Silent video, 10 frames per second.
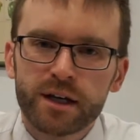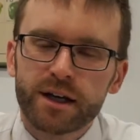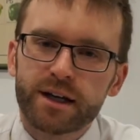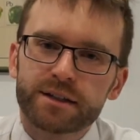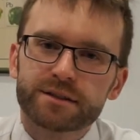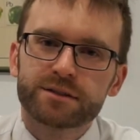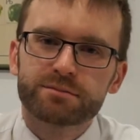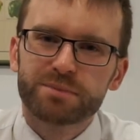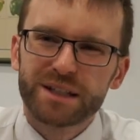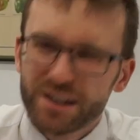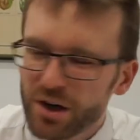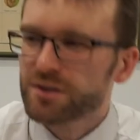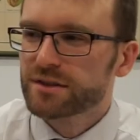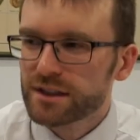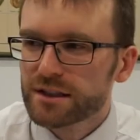It's
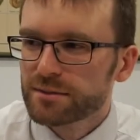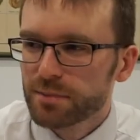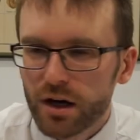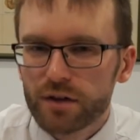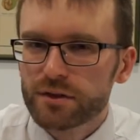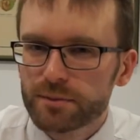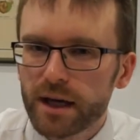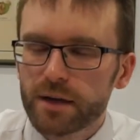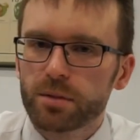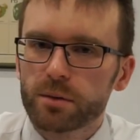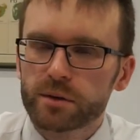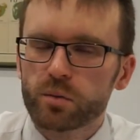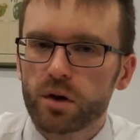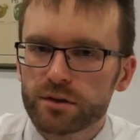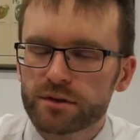because this part of the spec probably
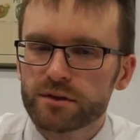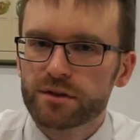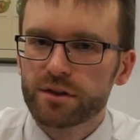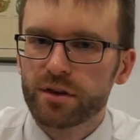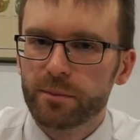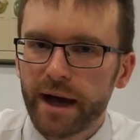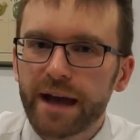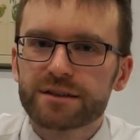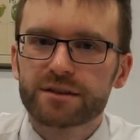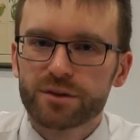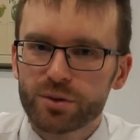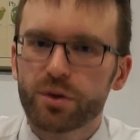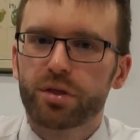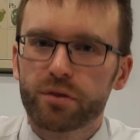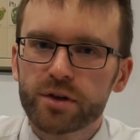wasn't the best
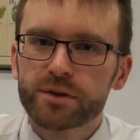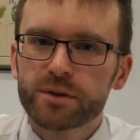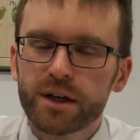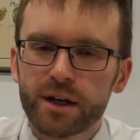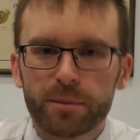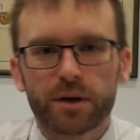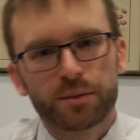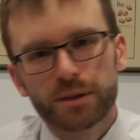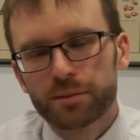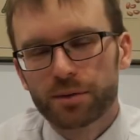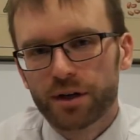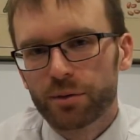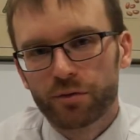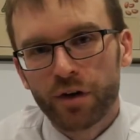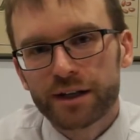thought through by the people that
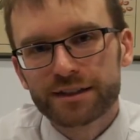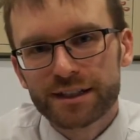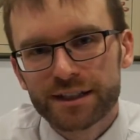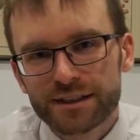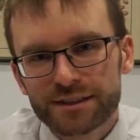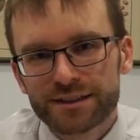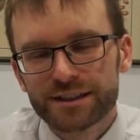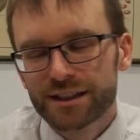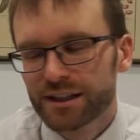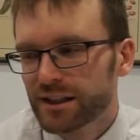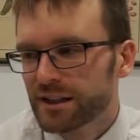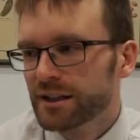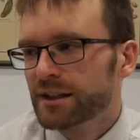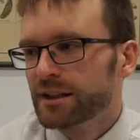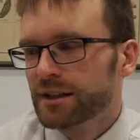were writing it.
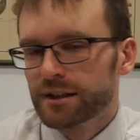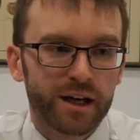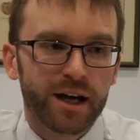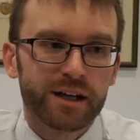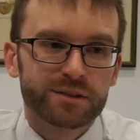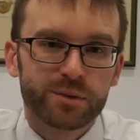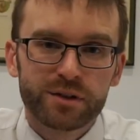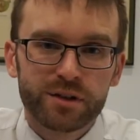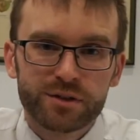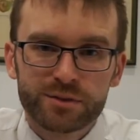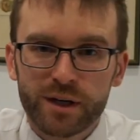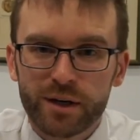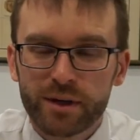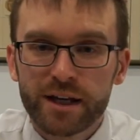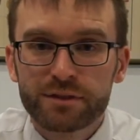And it's one of those
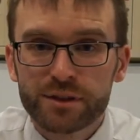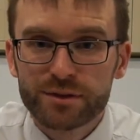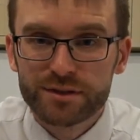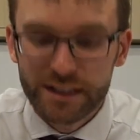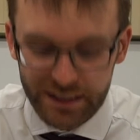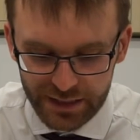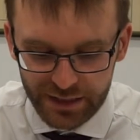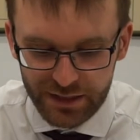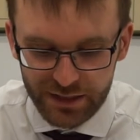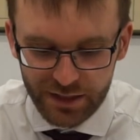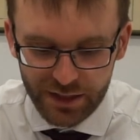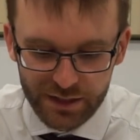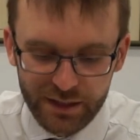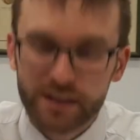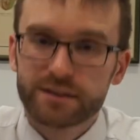where whenever you see it
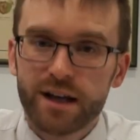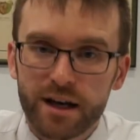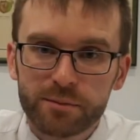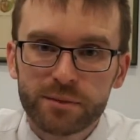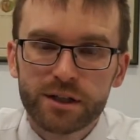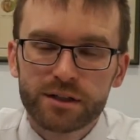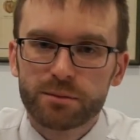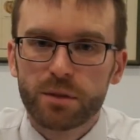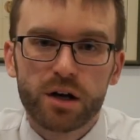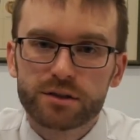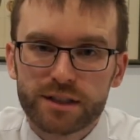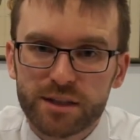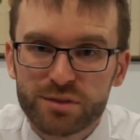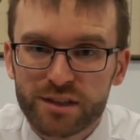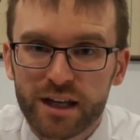in an exam, the mark
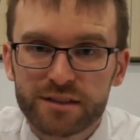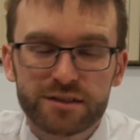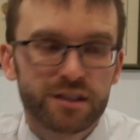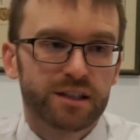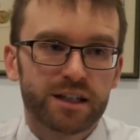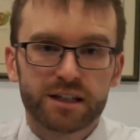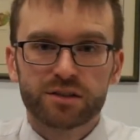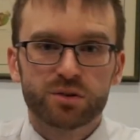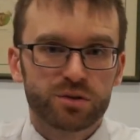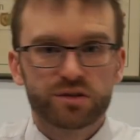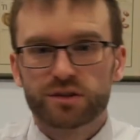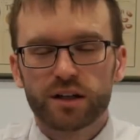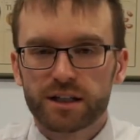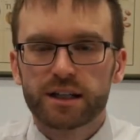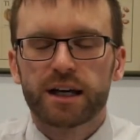scheme says ignore
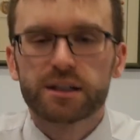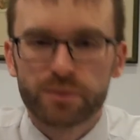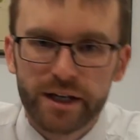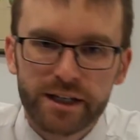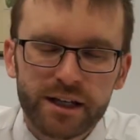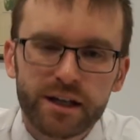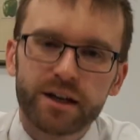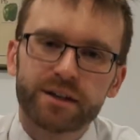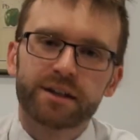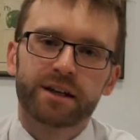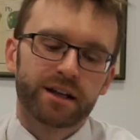sine anyway, and then they'll